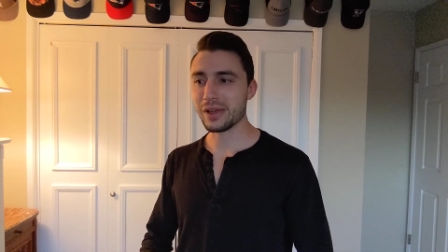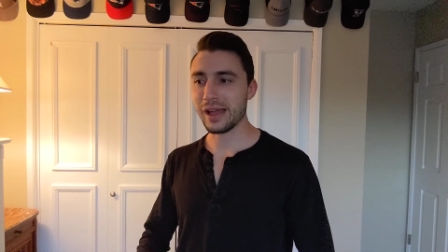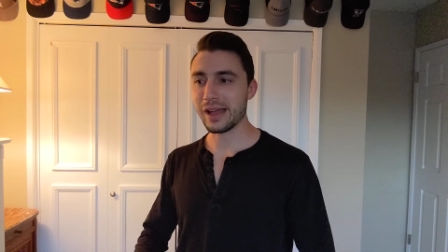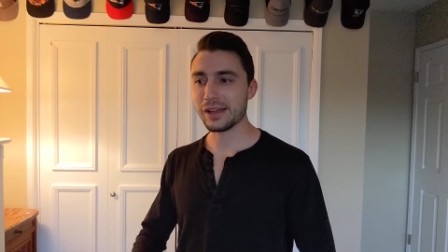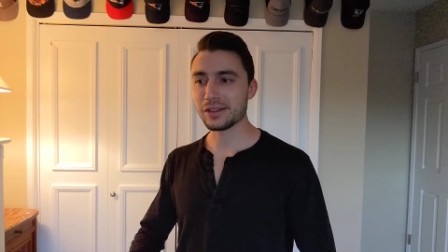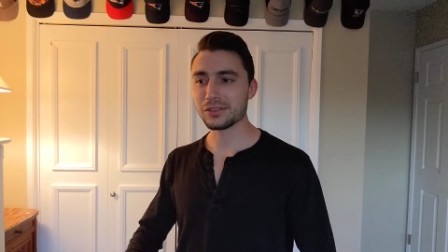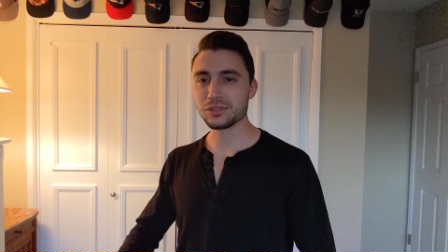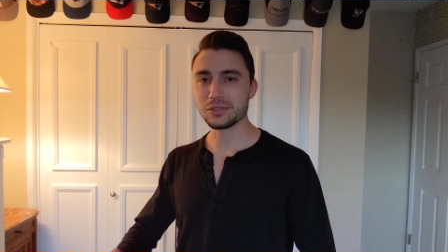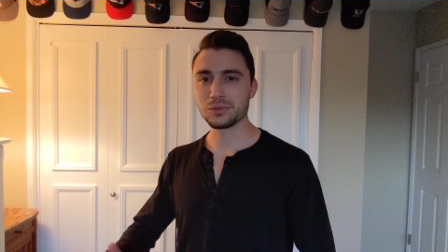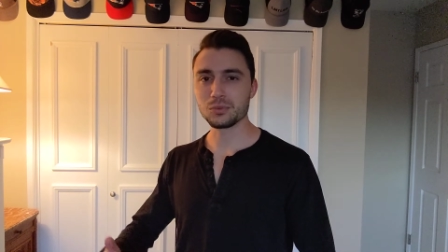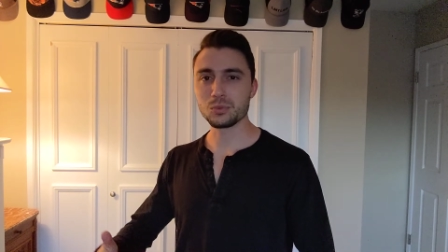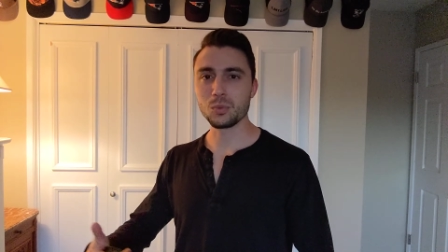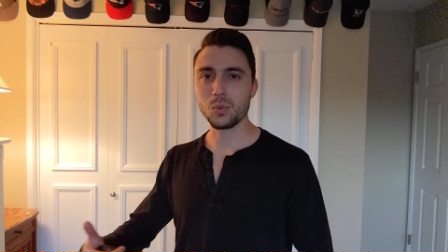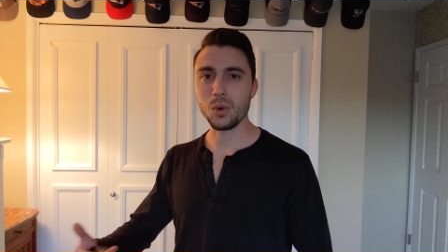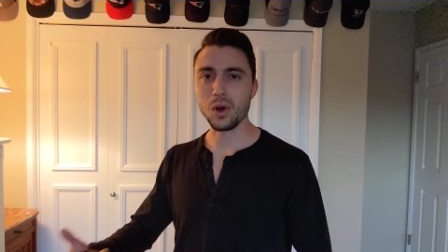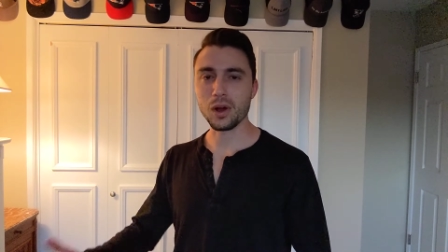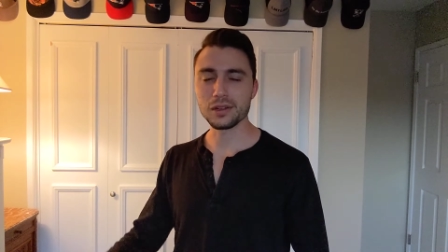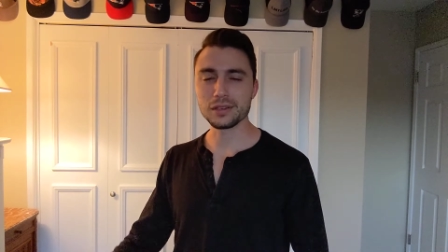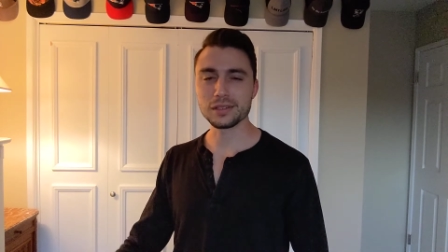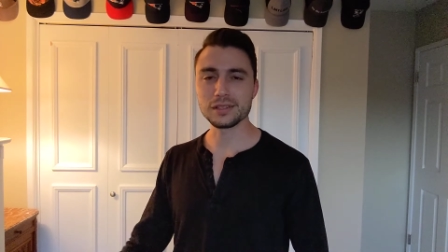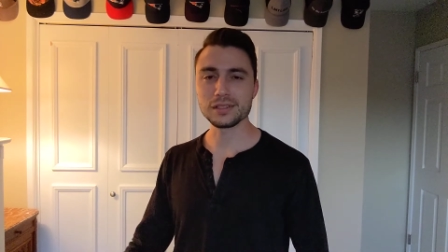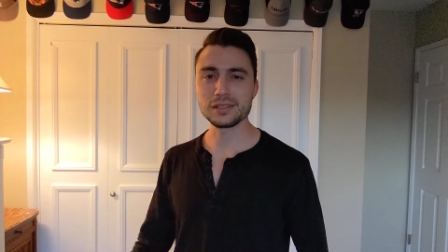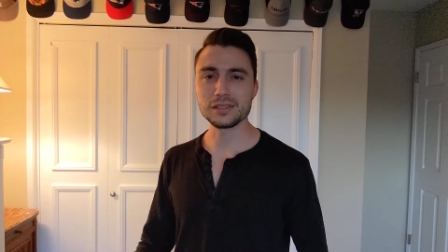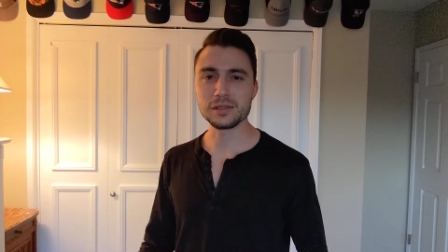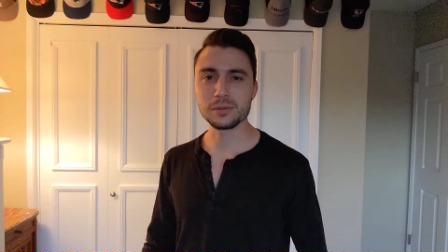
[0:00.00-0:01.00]
actually
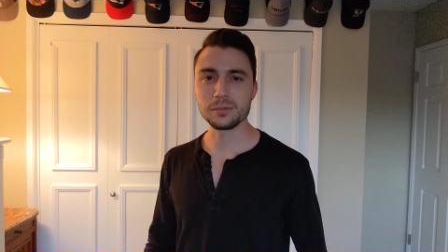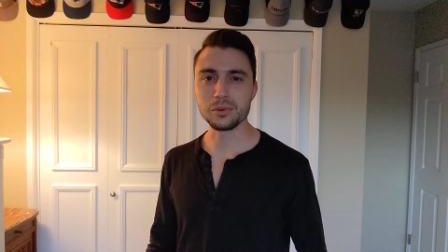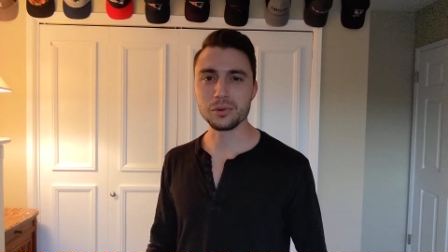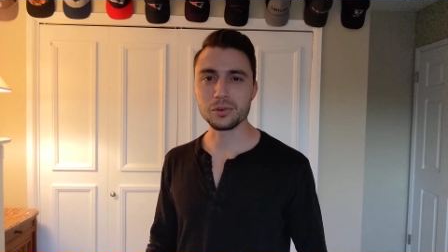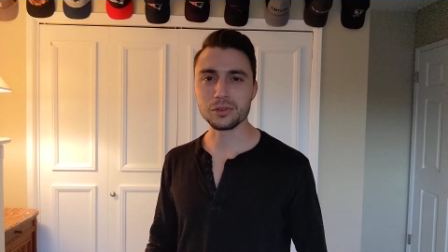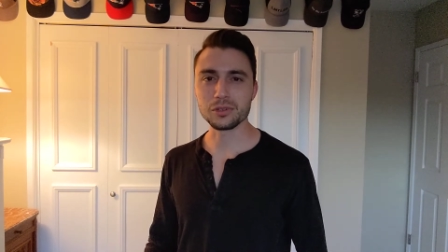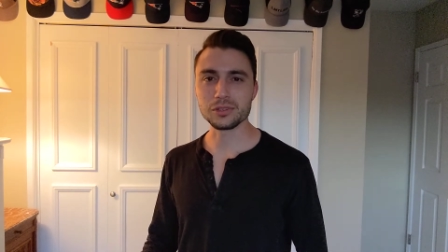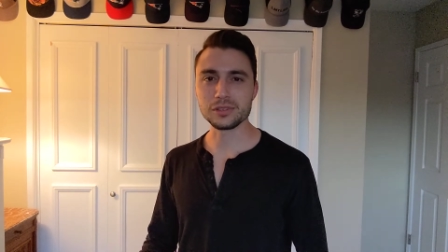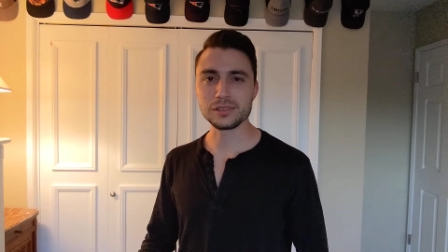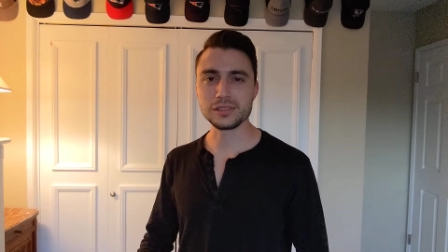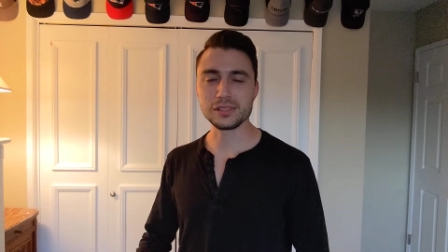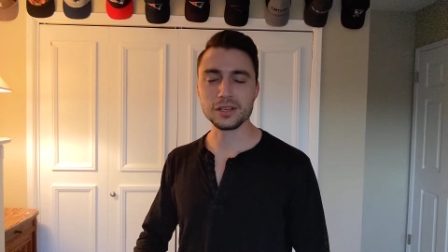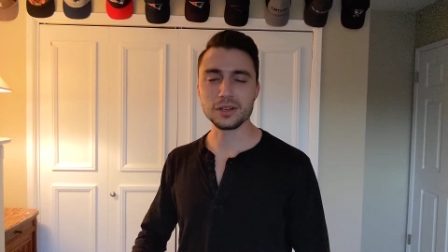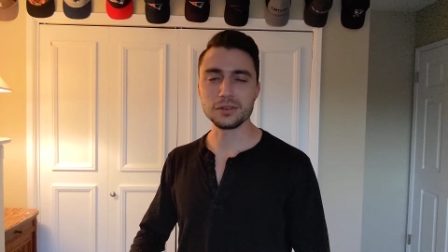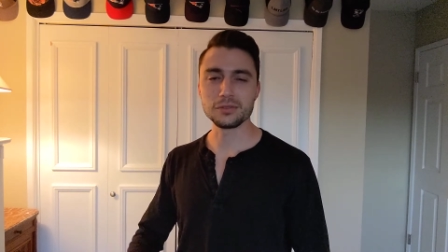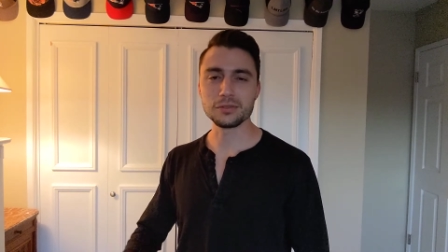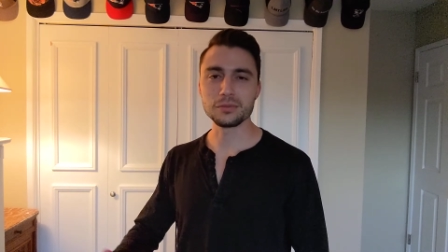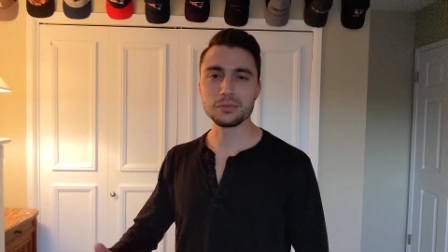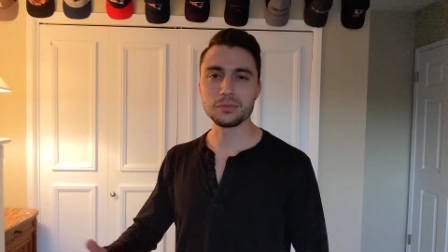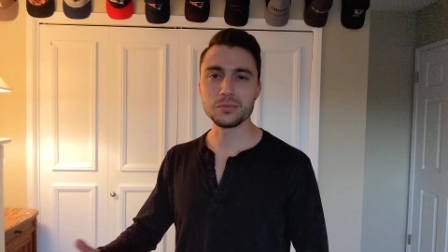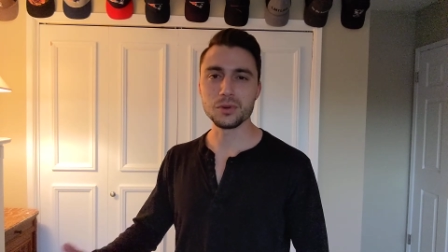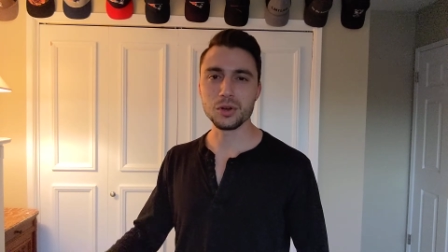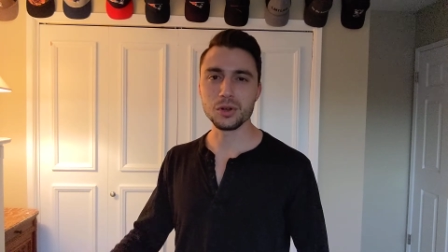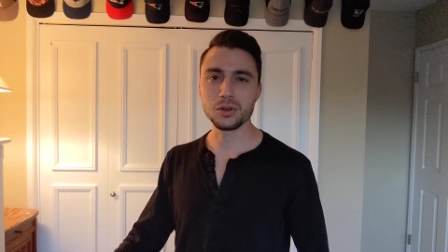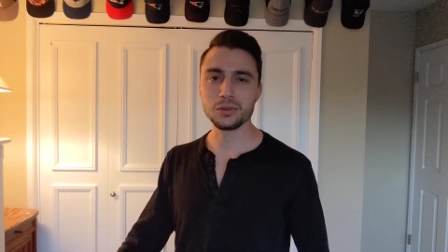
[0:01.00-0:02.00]
want to support yourself
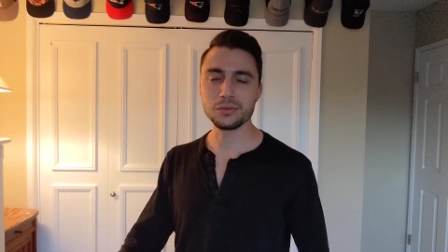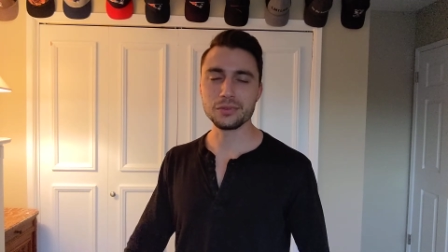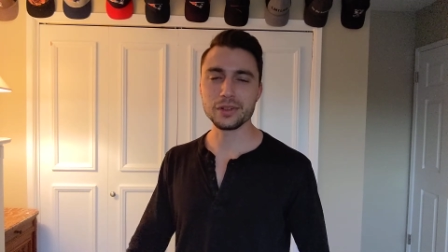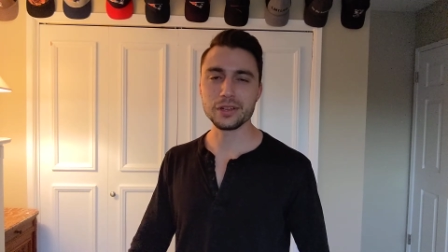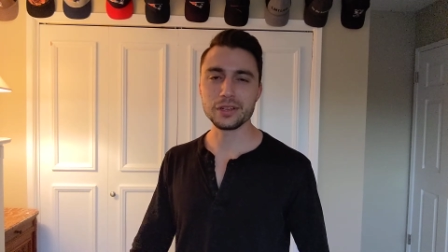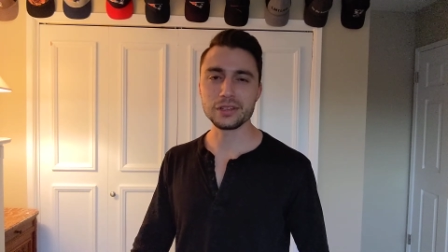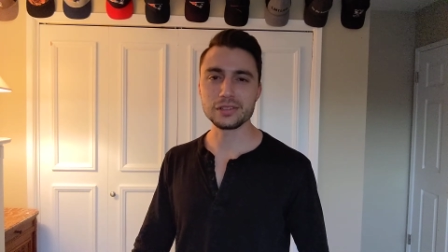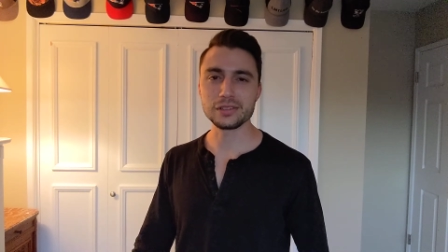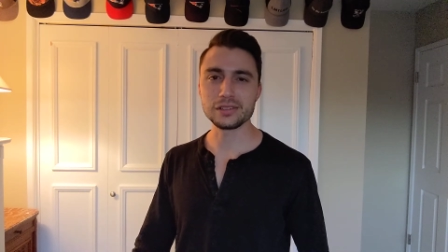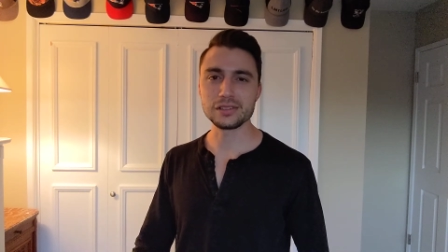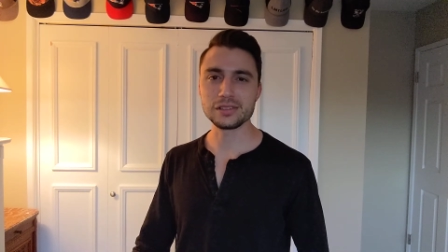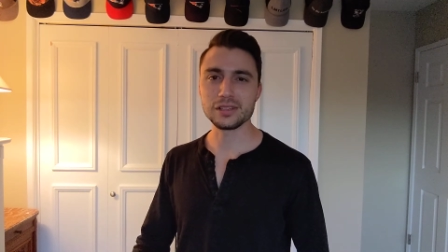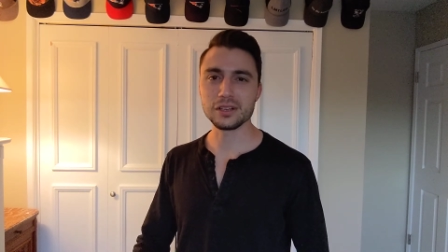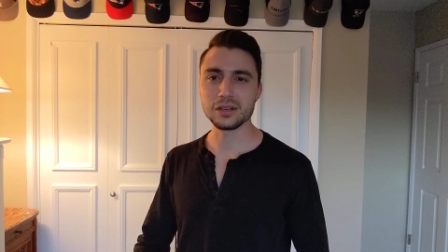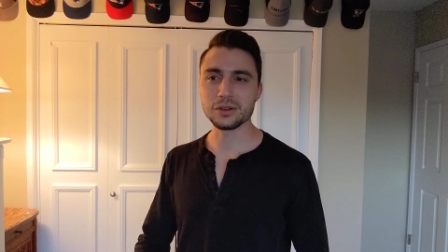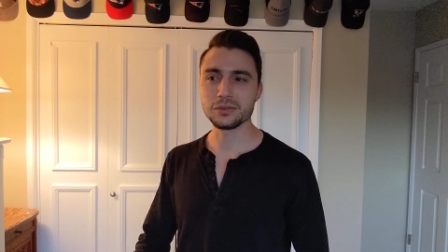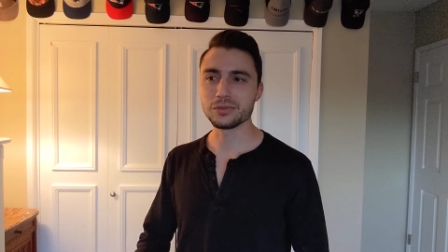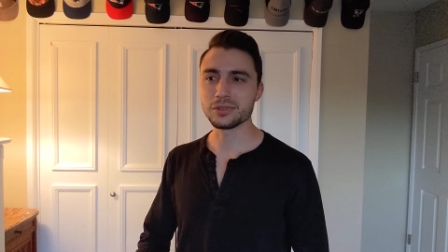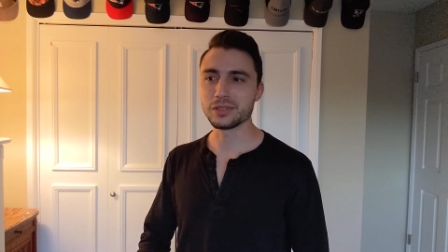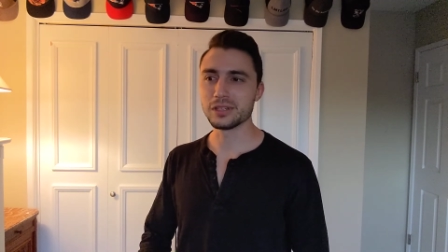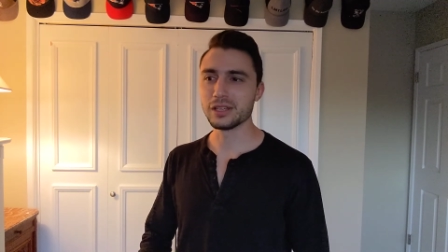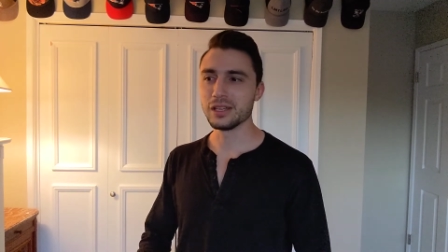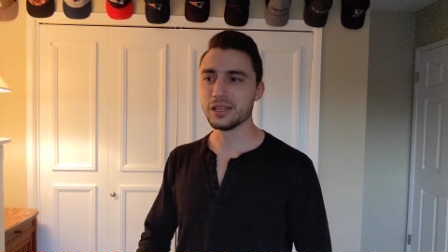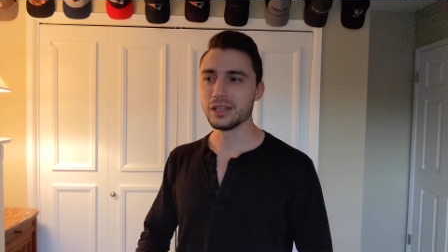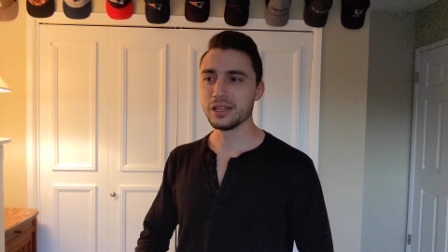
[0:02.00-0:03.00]
and motivate yourself
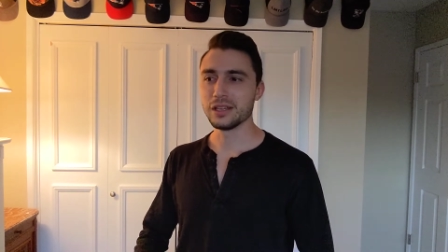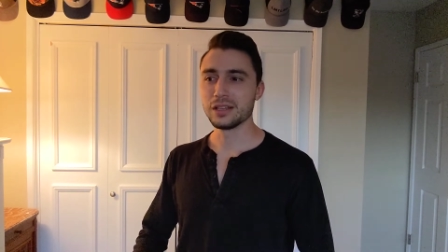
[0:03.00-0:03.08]
and